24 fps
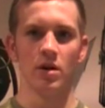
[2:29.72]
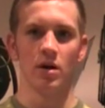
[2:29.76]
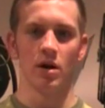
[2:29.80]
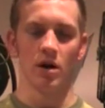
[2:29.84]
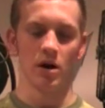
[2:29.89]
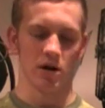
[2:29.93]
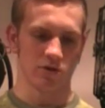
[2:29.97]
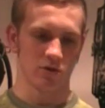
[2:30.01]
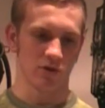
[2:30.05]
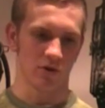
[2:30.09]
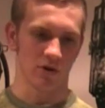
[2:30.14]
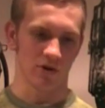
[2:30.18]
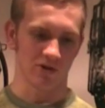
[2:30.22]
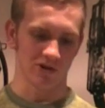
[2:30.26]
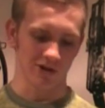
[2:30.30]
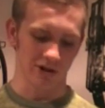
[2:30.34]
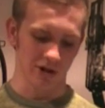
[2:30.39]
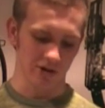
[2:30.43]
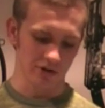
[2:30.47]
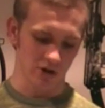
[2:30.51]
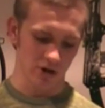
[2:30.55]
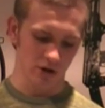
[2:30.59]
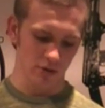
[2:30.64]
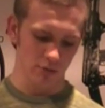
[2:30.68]
I took a
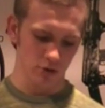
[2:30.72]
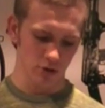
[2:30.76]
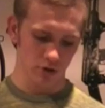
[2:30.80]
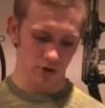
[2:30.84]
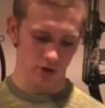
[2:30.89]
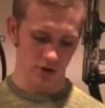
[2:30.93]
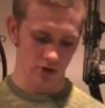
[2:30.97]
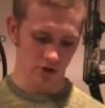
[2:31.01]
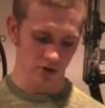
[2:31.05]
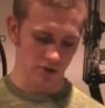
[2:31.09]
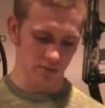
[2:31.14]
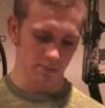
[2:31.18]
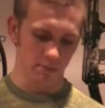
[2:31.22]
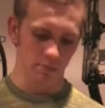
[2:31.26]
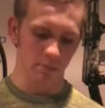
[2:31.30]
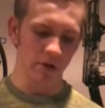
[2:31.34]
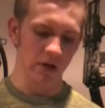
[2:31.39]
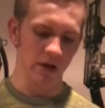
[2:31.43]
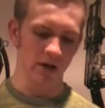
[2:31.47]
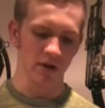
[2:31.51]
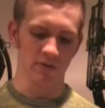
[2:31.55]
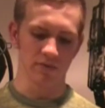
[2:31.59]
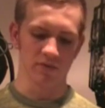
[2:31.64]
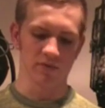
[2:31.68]
sledgehammer and just
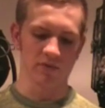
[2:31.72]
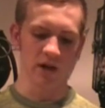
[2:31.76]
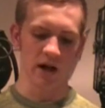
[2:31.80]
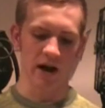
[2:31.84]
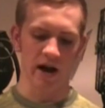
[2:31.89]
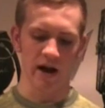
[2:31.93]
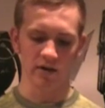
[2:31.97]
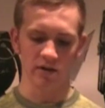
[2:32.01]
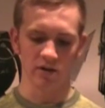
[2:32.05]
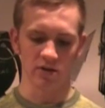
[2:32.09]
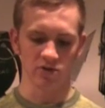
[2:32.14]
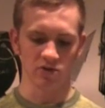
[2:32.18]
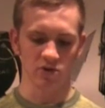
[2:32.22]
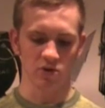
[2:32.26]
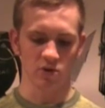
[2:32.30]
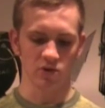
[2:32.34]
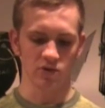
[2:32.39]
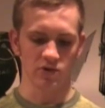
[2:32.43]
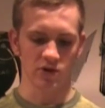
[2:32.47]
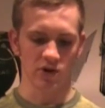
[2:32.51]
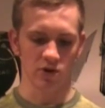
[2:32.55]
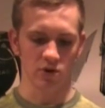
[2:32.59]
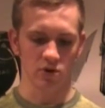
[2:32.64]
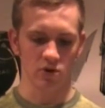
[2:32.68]
beat it flat as good
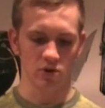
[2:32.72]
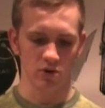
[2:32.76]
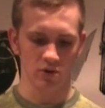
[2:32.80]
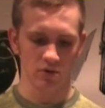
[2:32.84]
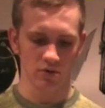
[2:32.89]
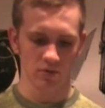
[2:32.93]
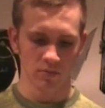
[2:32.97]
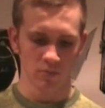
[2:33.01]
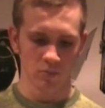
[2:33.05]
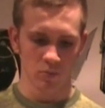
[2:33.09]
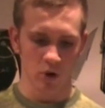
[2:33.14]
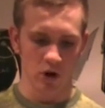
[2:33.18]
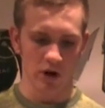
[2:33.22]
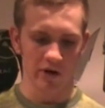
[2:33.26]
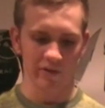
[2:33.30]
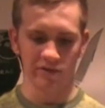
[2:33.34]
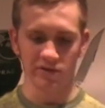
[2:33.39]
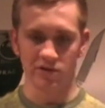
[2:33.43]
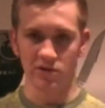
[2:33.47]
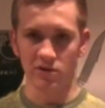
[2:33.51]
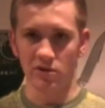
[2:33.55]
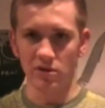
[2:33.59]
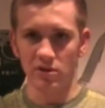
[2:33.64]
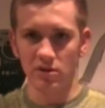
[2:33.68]
as I could.
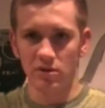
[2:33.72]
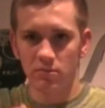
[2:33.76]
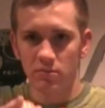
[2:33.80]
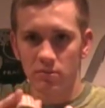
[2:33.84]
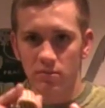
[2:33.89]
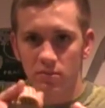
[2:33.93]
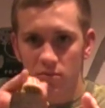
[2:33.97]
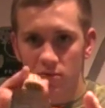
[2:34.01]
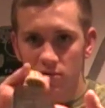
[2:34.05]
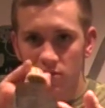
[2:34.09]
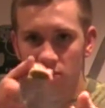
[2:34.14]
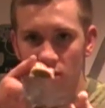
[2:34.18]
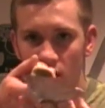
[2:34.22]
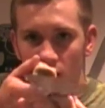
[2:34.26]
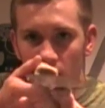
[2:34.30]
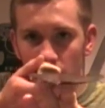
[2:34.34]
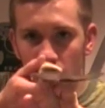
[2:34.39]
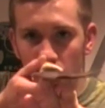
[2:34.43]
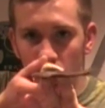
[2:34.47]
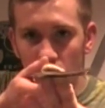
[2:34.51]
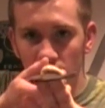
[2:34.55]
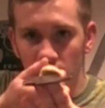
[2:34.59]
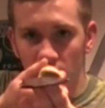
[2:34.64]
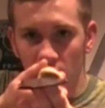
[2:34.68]
Obviously, it's not
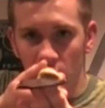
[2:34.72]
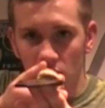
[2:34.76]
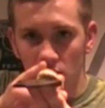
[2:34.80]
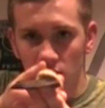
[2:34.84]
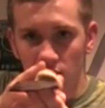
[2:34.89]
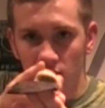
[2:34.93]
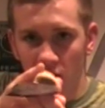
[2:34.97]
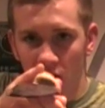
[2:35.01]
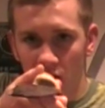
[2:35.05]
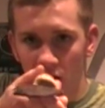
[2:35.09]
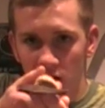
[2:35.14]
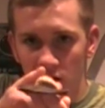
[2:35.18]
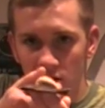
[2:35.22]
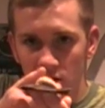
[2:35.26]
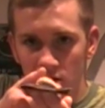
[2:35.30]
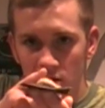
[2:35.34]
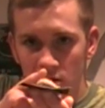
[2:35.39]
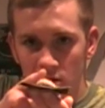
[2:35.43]
perfectly flat,